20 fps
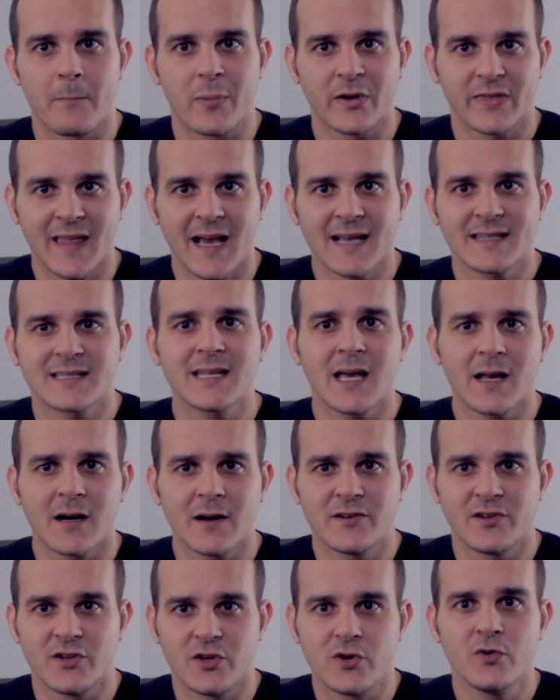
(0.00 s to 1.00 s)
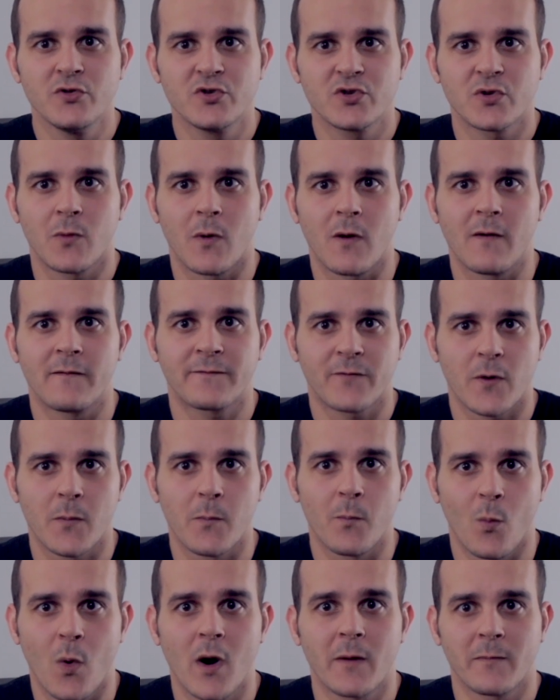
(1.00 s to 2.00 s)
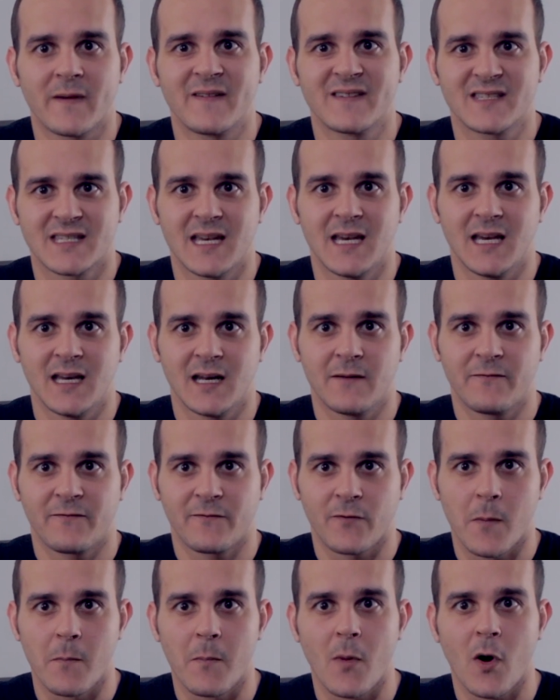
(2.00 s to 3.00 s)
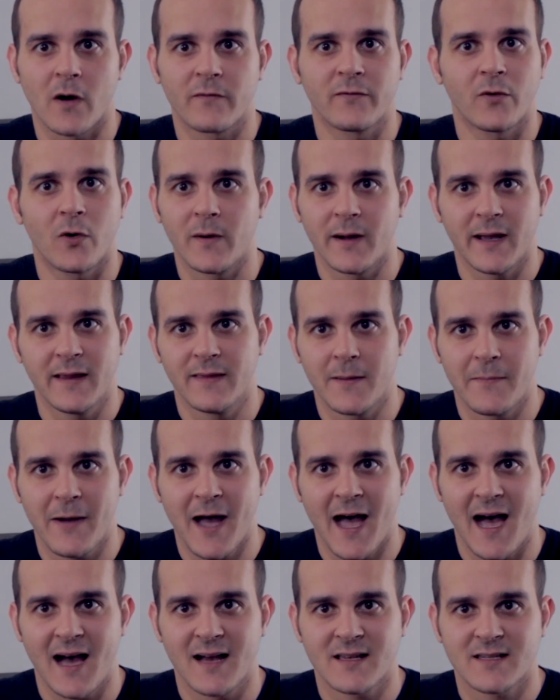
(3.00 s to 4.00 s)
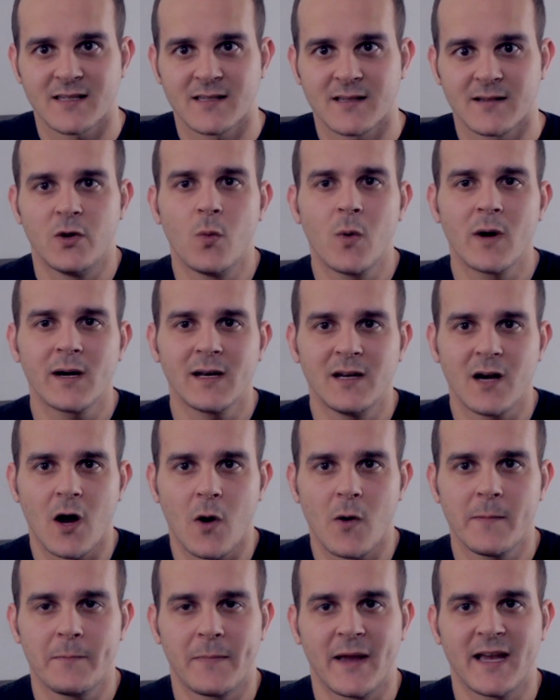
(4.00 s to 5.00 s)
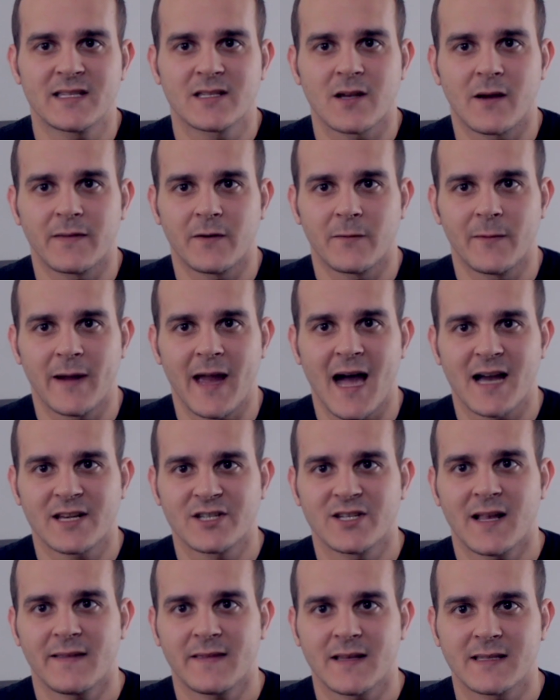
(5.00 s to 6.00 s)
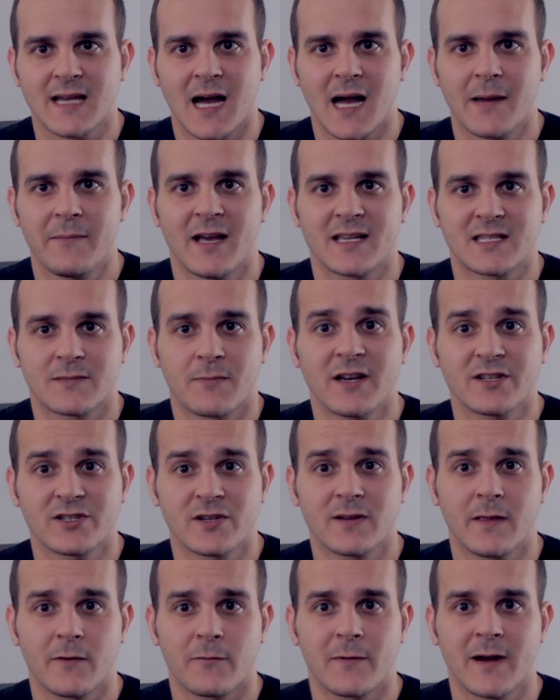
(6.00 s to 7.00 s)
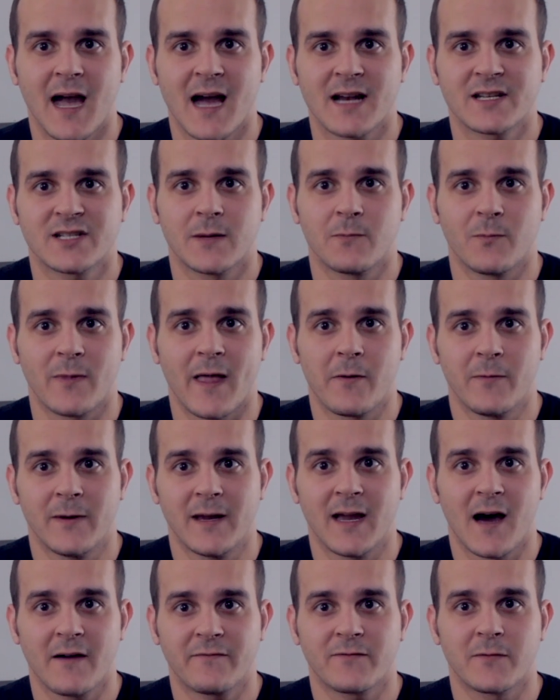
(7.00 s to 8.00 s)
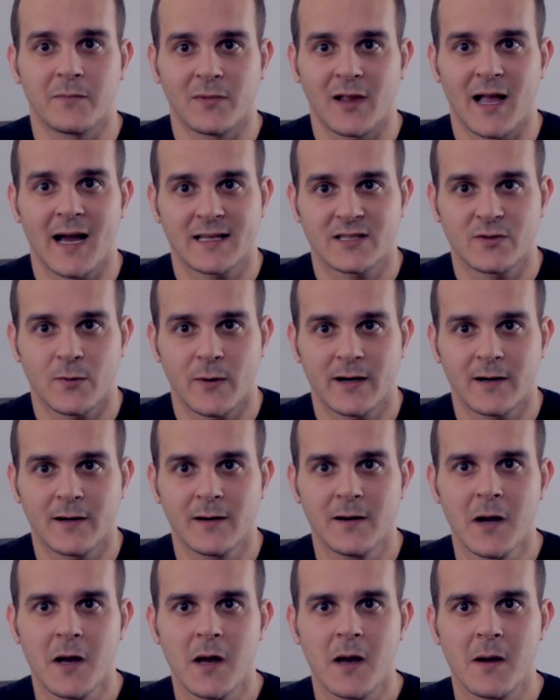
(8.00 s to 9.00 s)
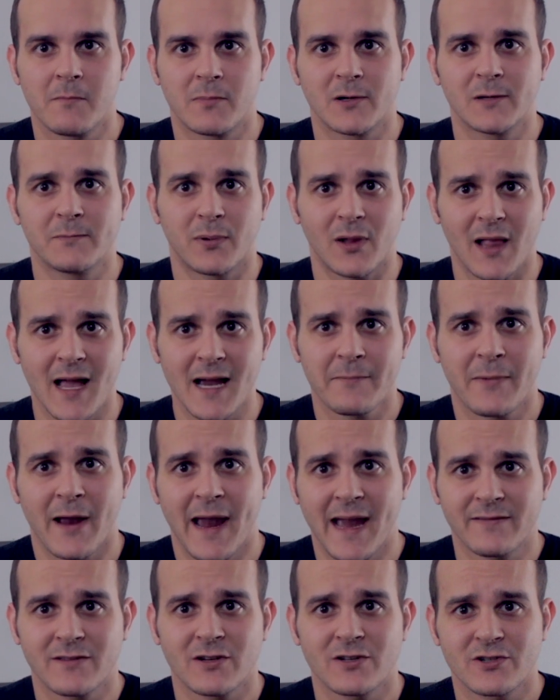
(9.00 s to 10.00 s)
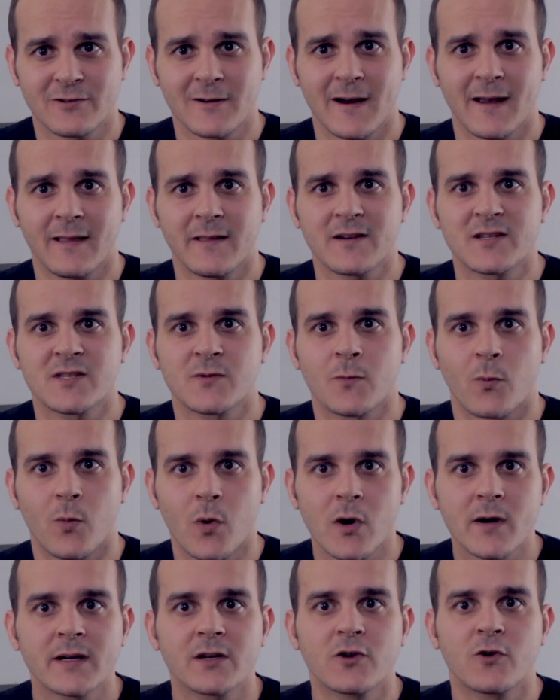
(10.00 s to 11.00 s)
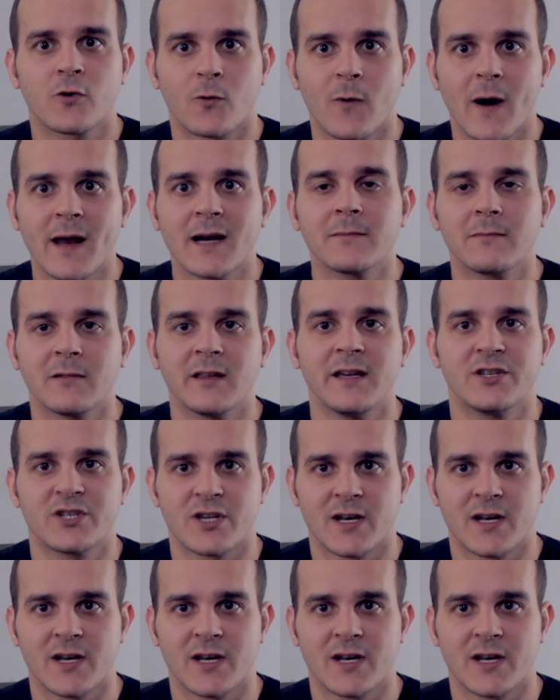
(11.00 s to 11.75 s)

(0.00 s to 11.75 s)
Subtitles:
but that's not unusual from what we've seen from Marvel in the past. You wouldn't know it based on the reaction at the time, especially the reaction that we got from Black Twitter, but Black Panther's trailers were incredibly